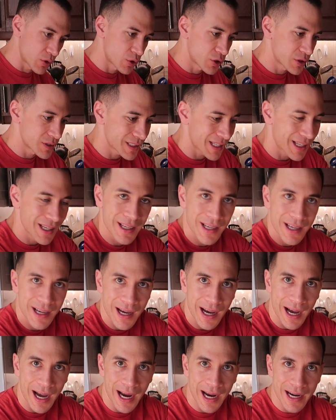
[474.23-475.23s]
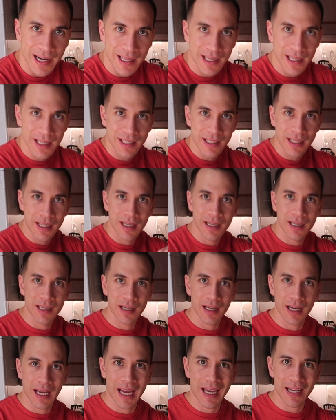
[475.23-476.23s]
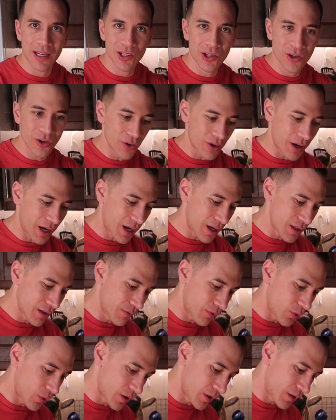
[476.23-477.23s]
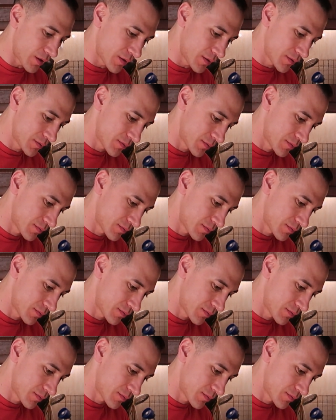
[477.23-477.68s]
We'll just eye it in. Add a little olive oil.